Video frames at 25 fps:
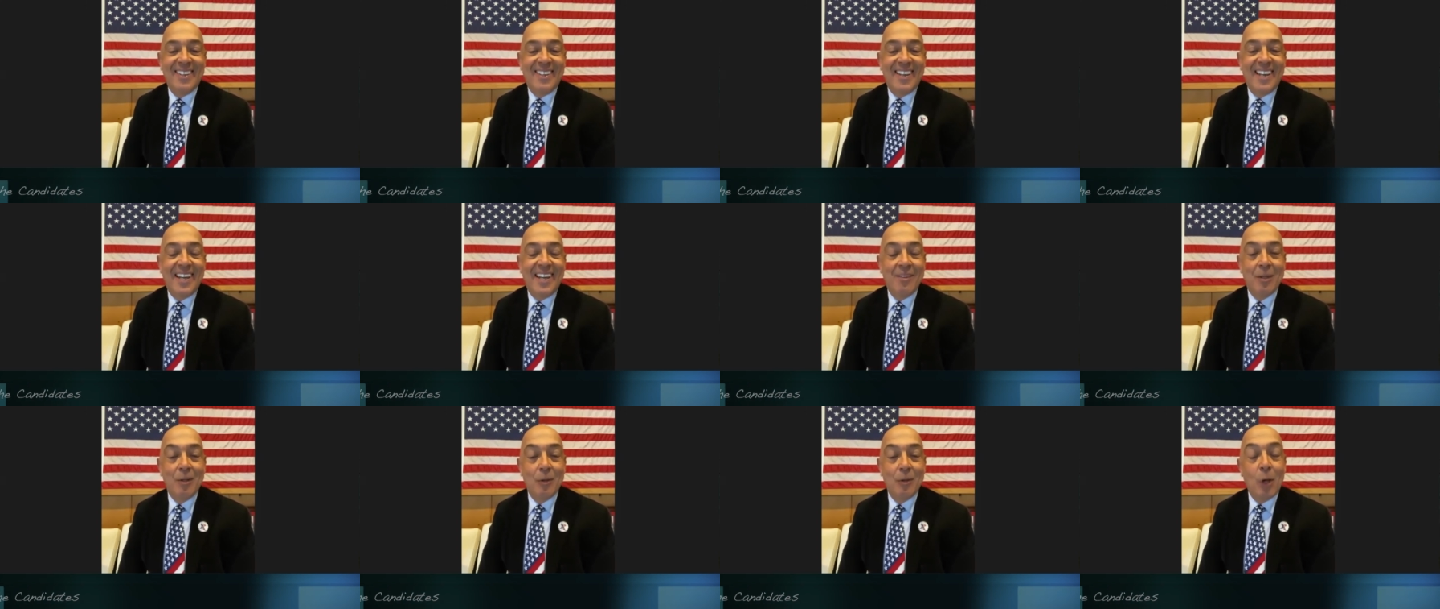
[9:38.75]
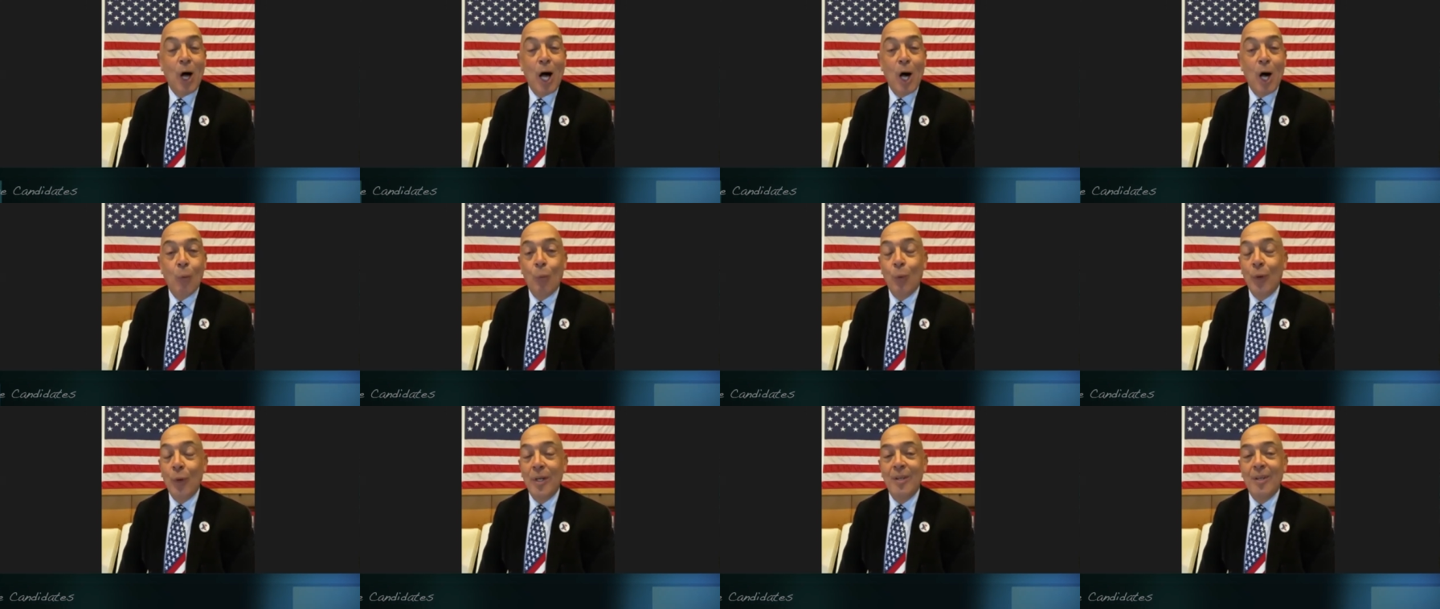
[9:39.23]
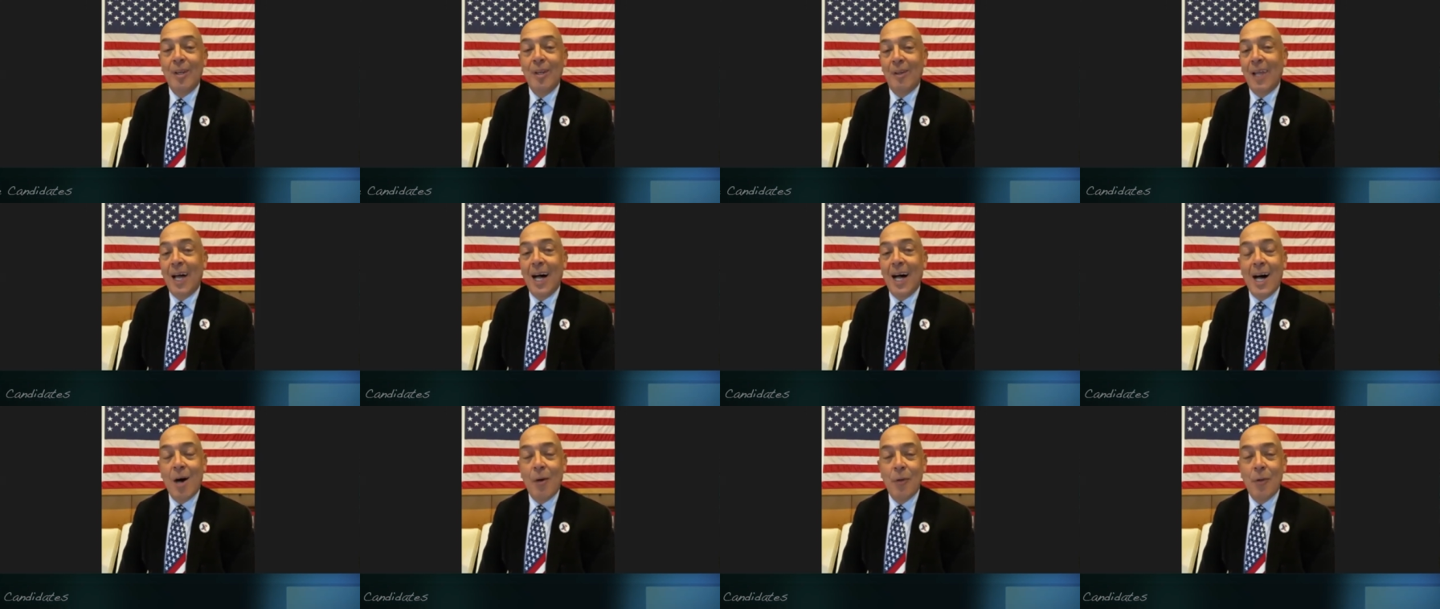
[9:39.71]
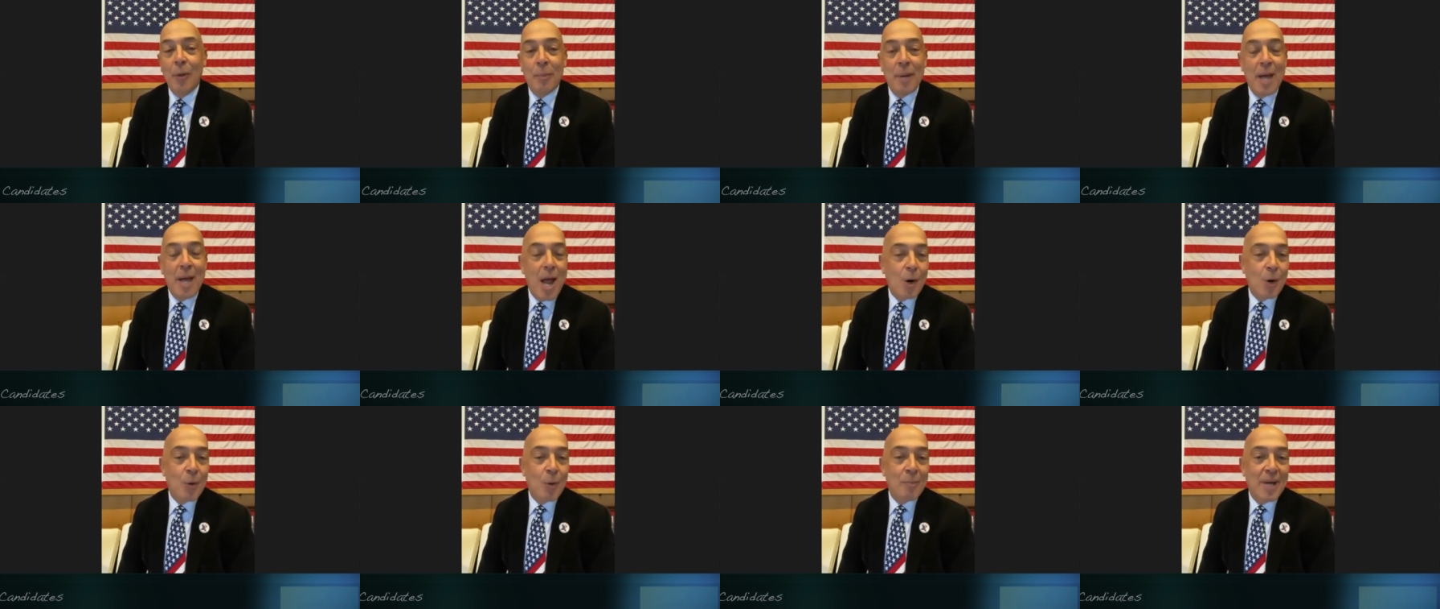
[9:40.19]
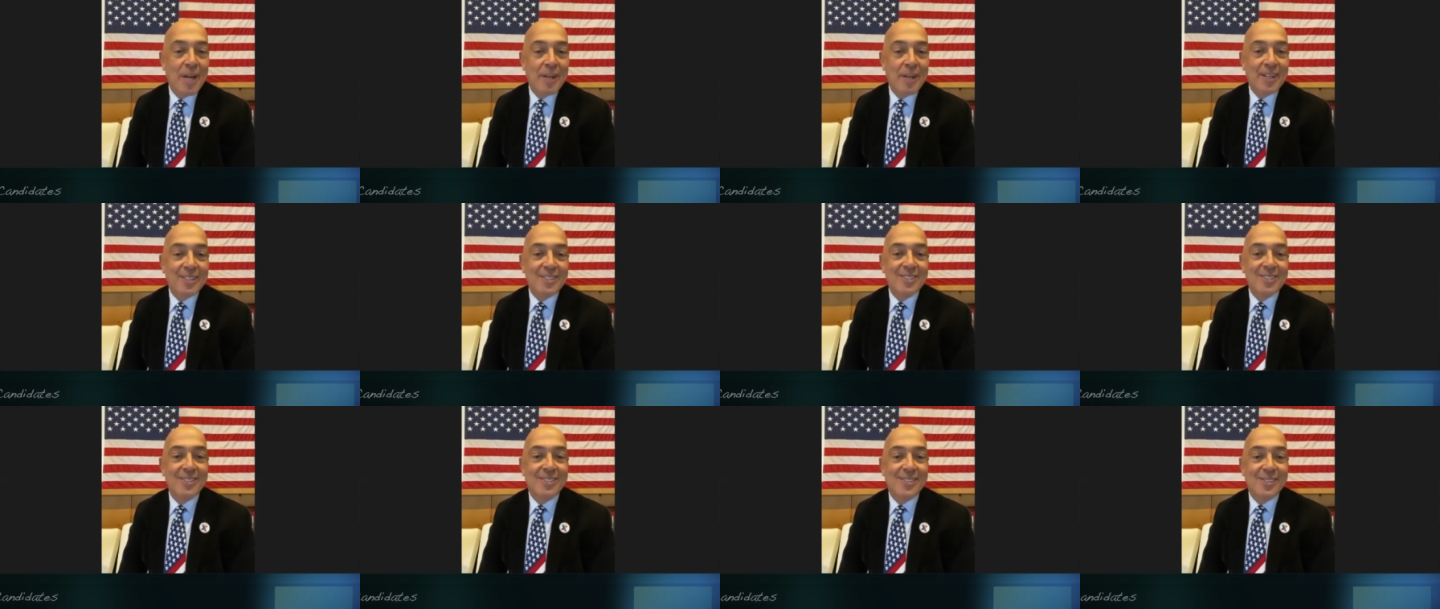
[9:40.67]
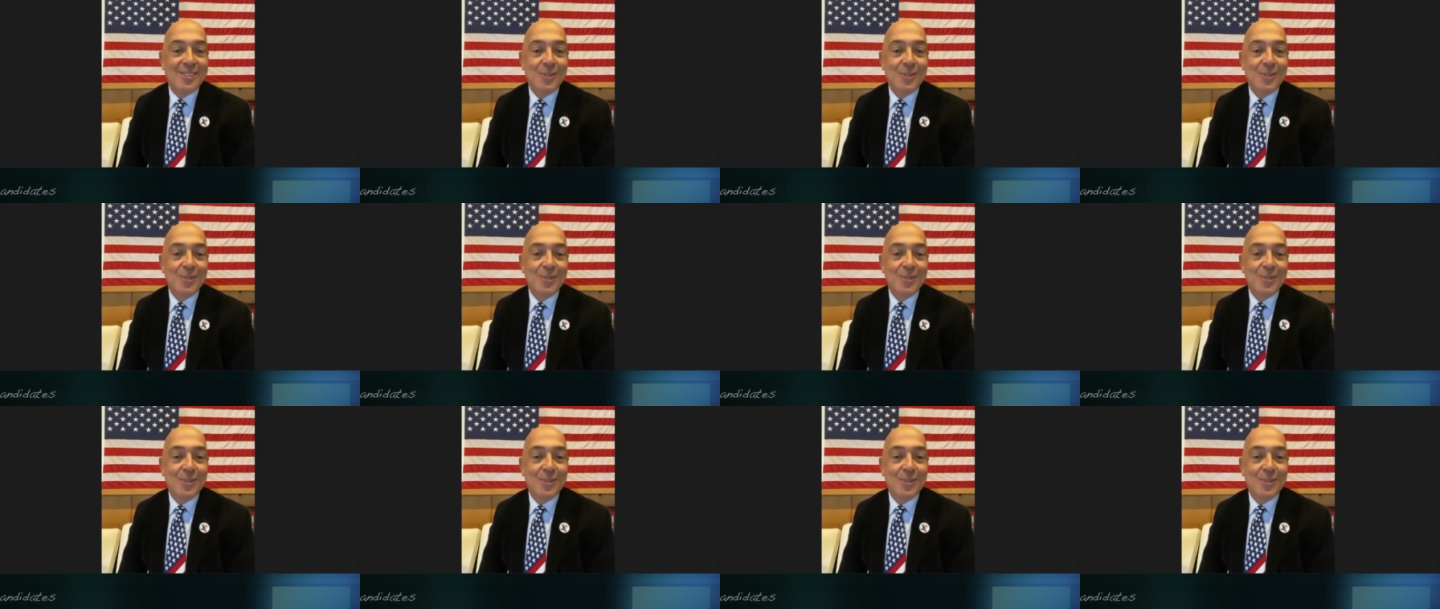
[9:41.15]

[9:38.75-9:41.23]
and the law wouldn't allow the paramedics